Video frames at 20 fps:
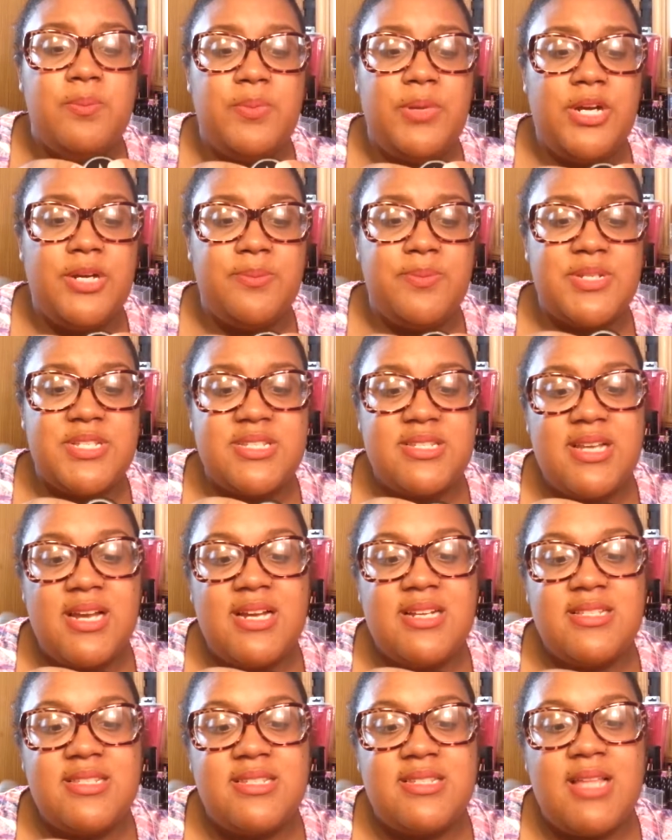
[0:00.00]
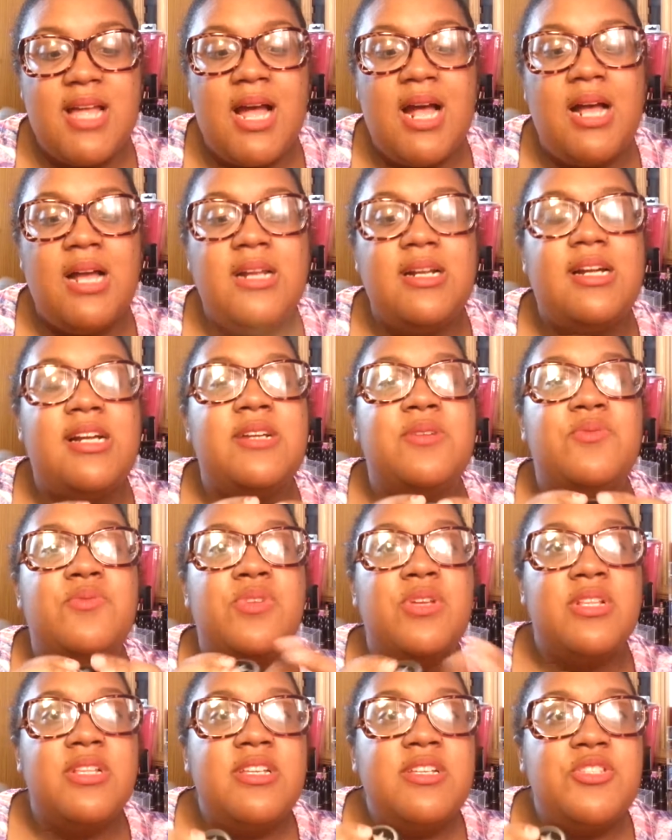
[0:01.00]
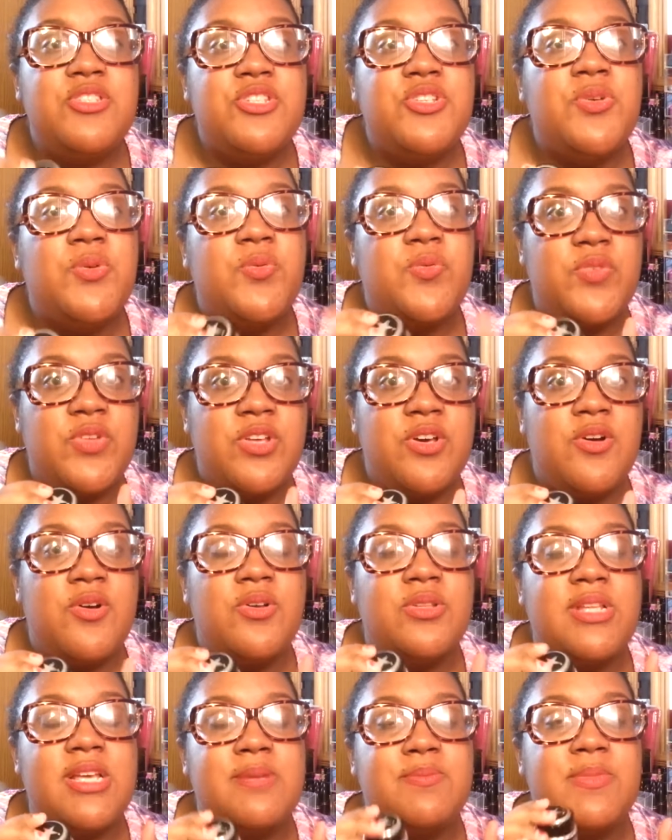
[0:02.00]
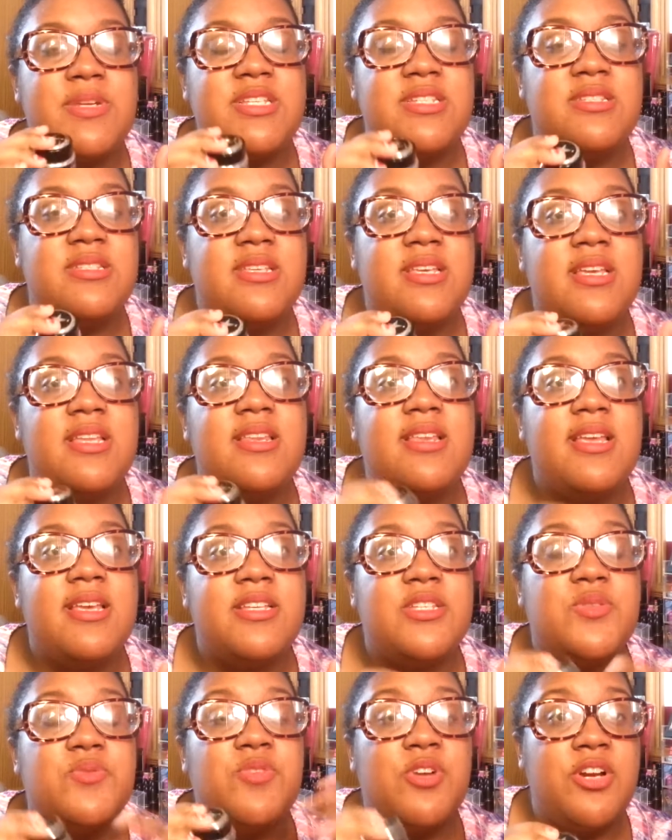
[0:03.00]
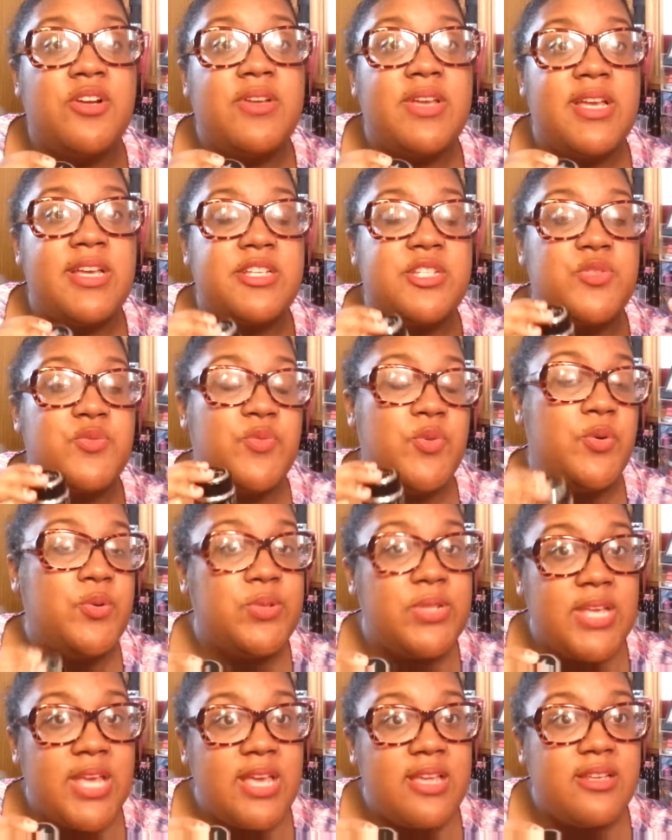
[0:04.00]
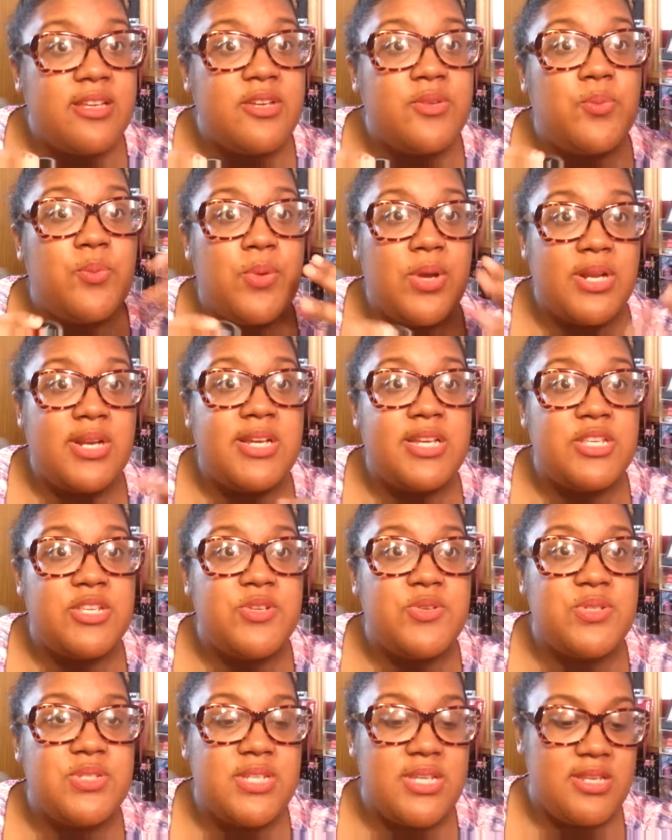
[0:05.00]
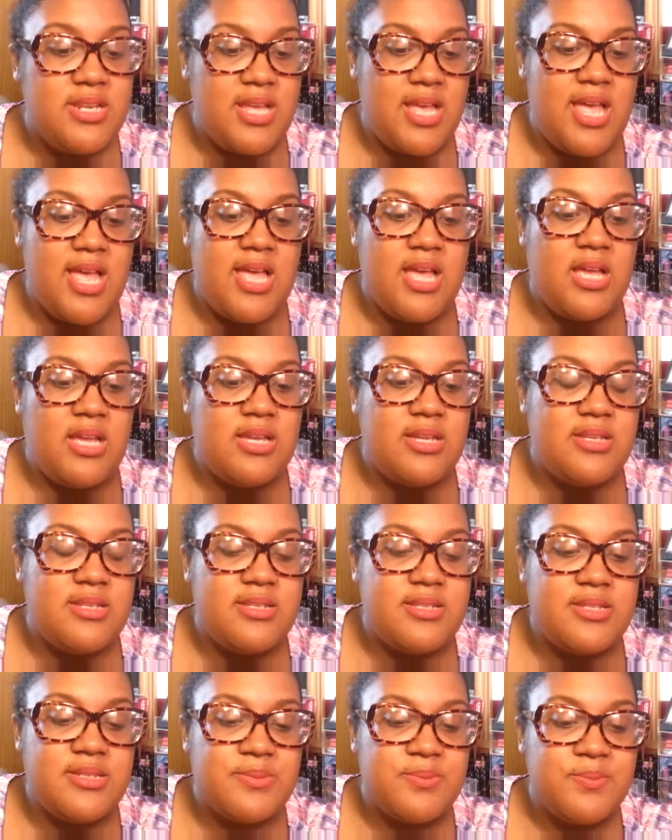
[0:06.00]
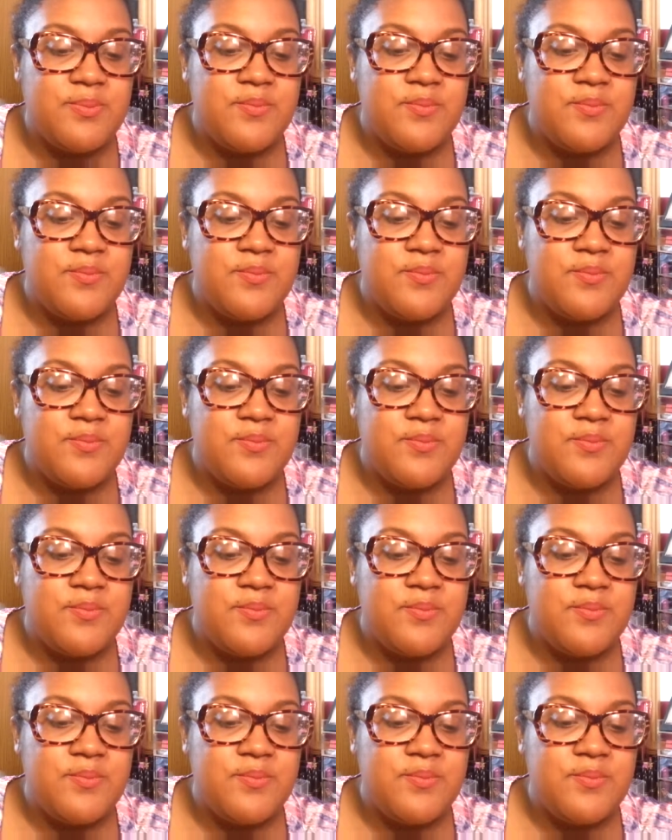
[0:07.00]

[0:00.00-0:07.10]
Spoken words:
But besides that, I really do feel like my skin is very exfoliated when I use it, and